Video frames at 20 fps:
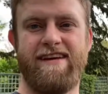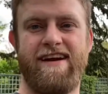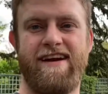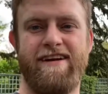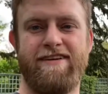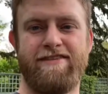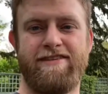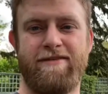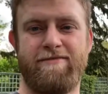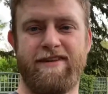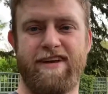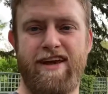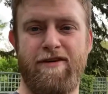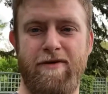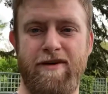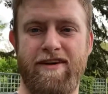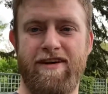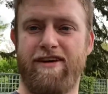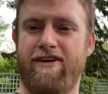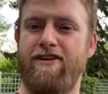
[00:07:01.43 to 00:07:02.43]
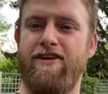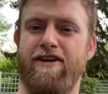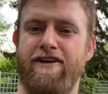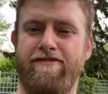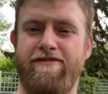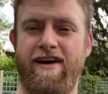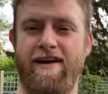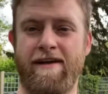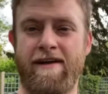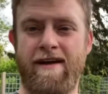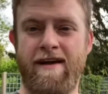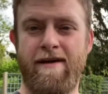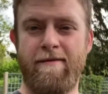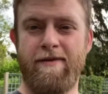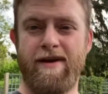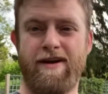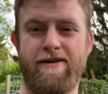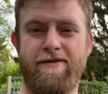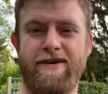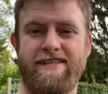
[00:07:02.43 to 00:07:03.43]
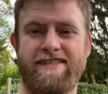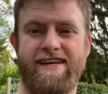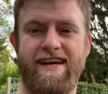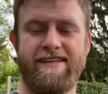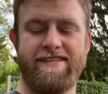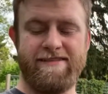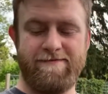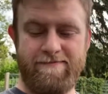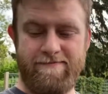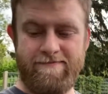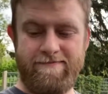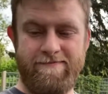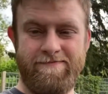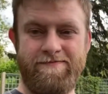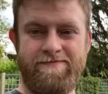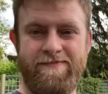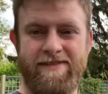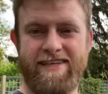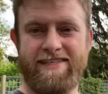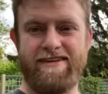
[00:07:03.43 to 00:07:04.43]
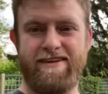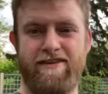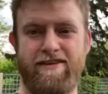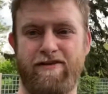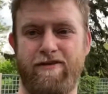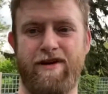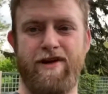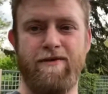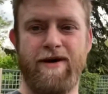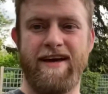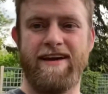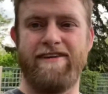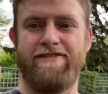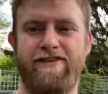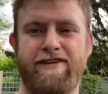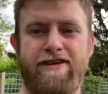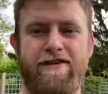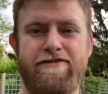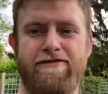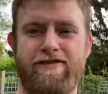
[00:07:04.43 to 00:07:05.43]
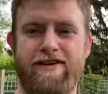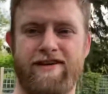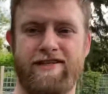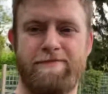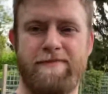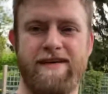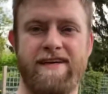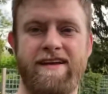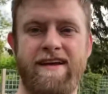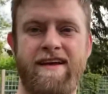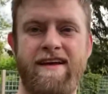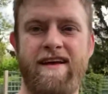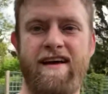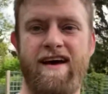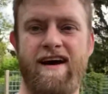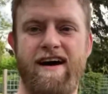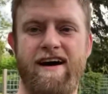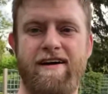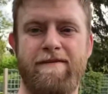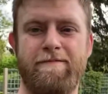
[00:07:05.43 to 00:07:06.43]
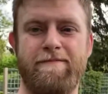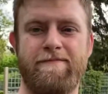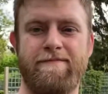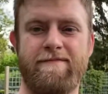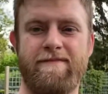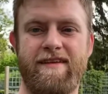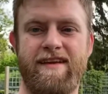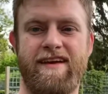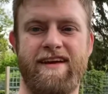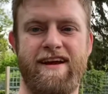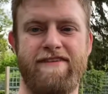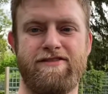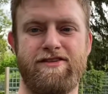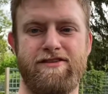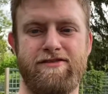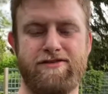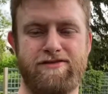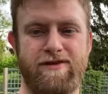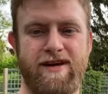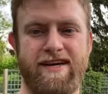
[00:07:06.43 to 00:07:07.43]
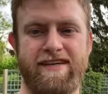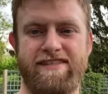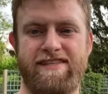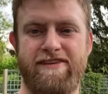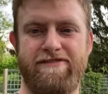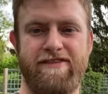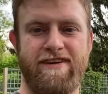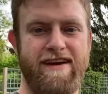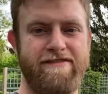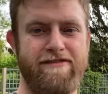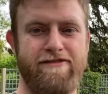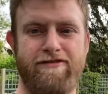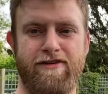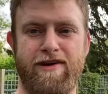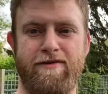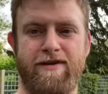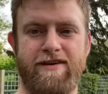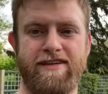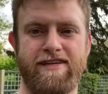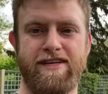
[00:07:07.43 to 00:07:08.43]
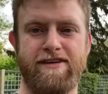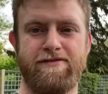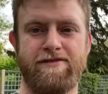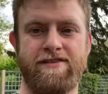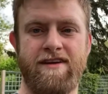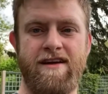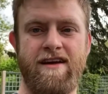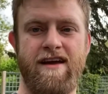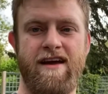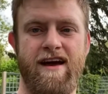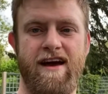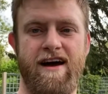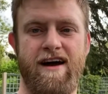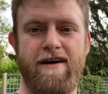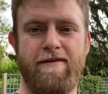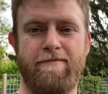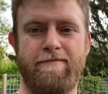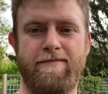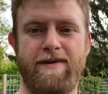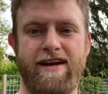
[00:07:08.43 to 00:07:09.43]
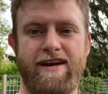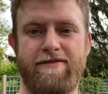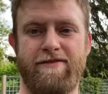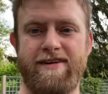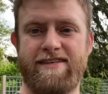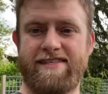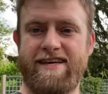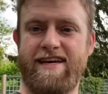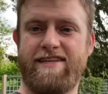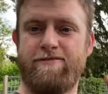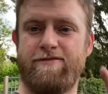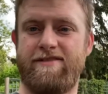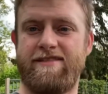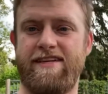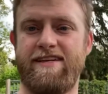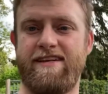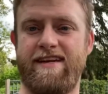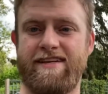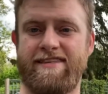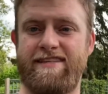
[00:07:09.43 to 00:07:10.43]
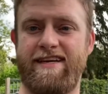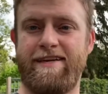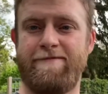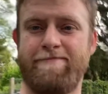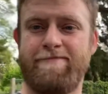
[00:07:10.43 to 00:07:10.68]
something I wanted to clarify. But anyways, guys, that's another great way if you're going for XP, get after those raids if you have a free one to use. But anyways, guys, we'll see you next time.